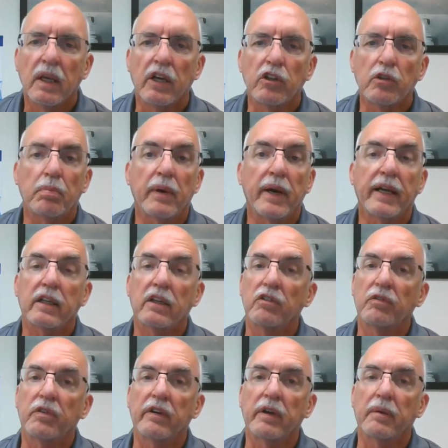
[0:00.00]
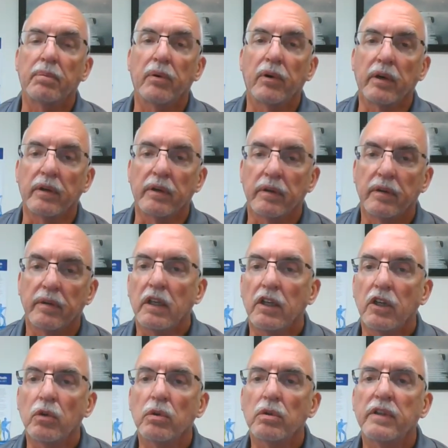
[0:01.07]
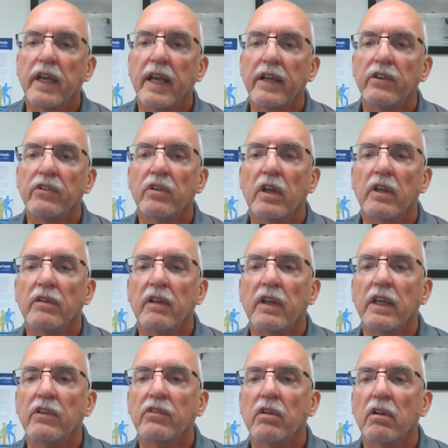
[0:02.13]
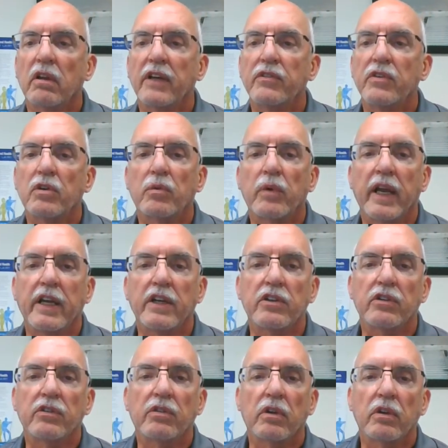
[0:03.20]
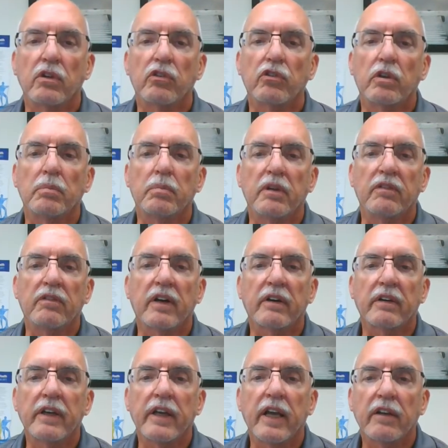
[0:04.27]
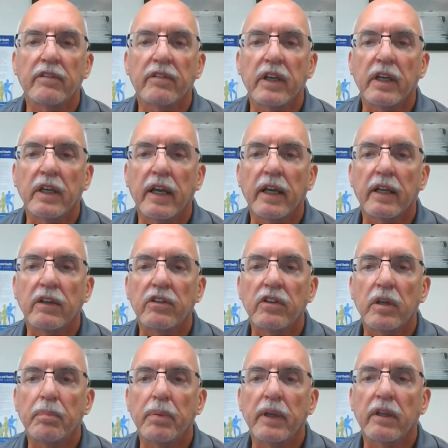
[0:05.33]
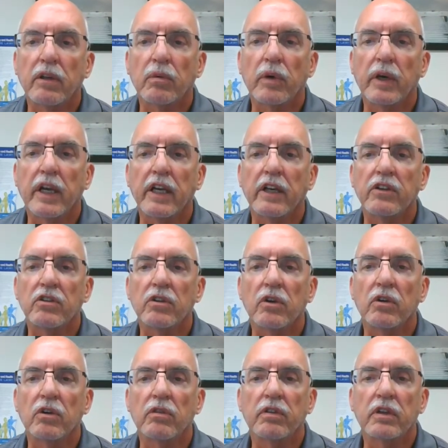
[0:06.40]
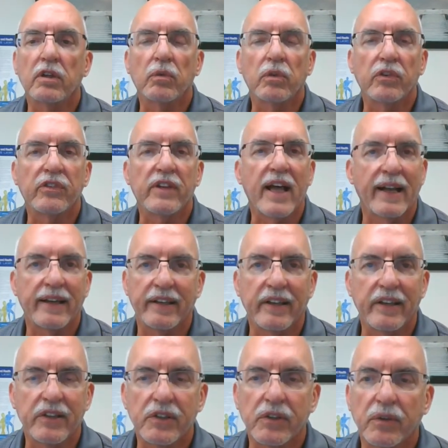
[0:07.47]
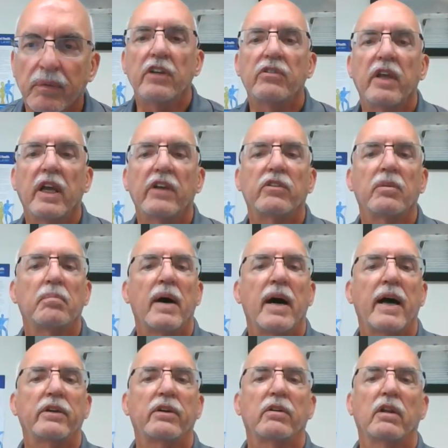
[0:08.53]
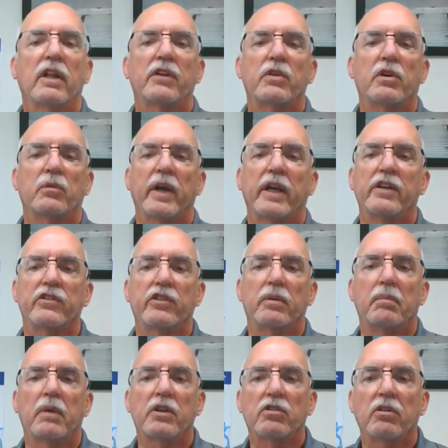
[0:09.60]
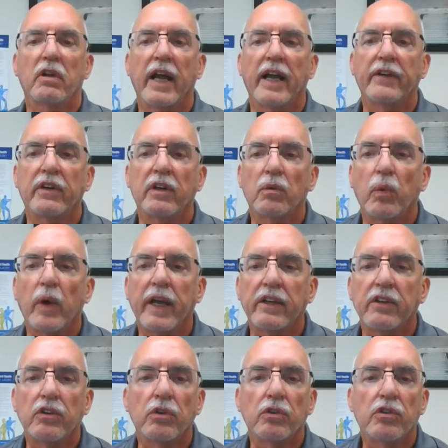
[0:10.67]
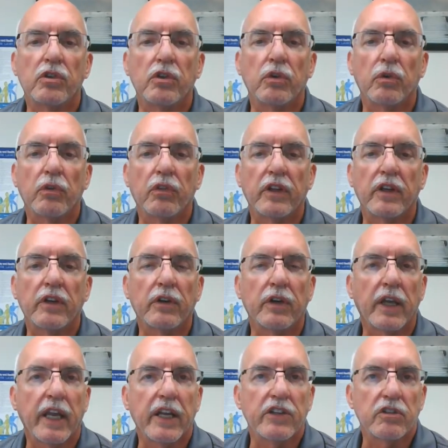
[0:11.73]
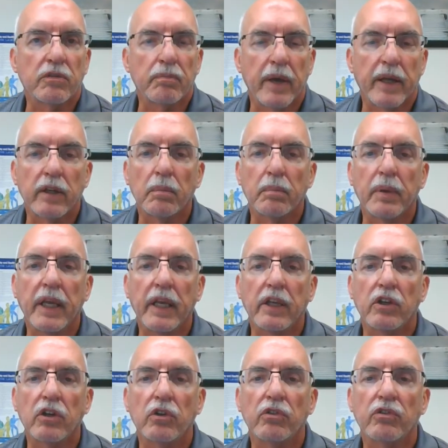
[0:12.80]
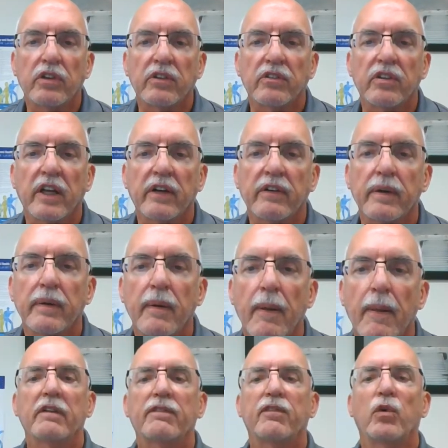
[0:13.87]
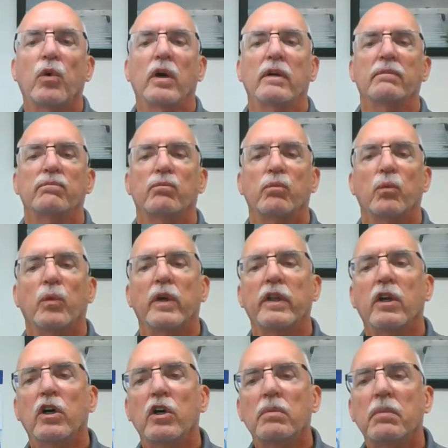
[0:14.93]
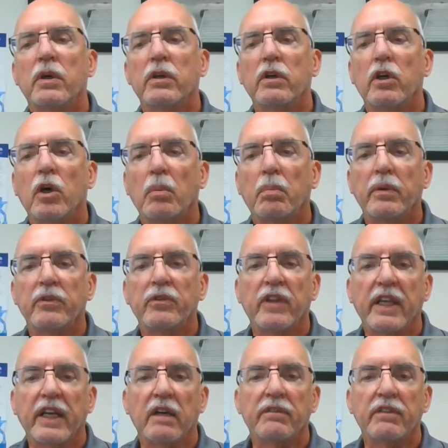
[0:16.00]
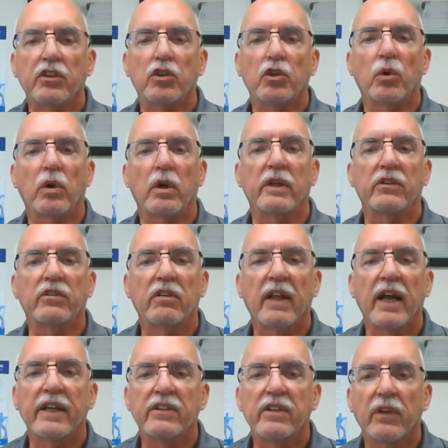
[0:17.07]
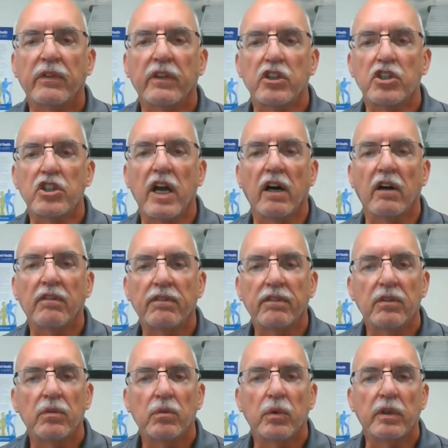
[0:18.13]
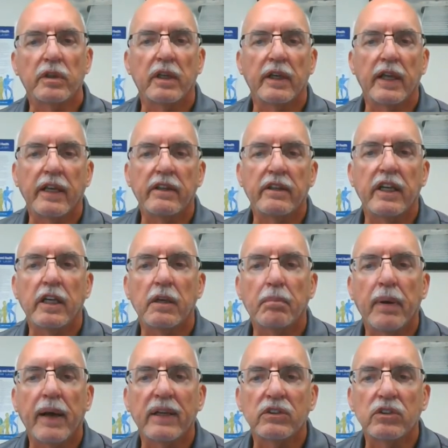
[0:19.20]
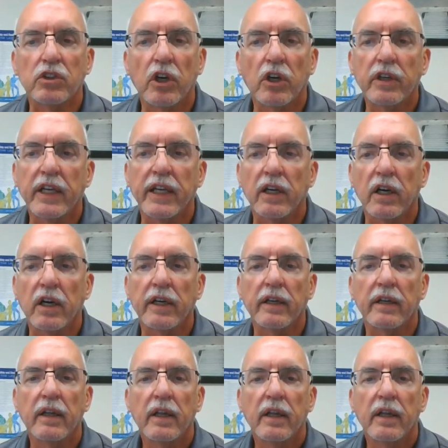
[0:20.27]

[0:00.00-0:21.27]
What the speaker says: Now, this bracket is very important. In the old days, these electric ranges used to be very heavy and tipping the range over was not an issue. These days, the modern electric ranges are much lighter in weight due to thinner gauge of metal being used, etc. Therefore, when the homeowner opens the oven door and slides out the shelf with an 18-pound turkey on it,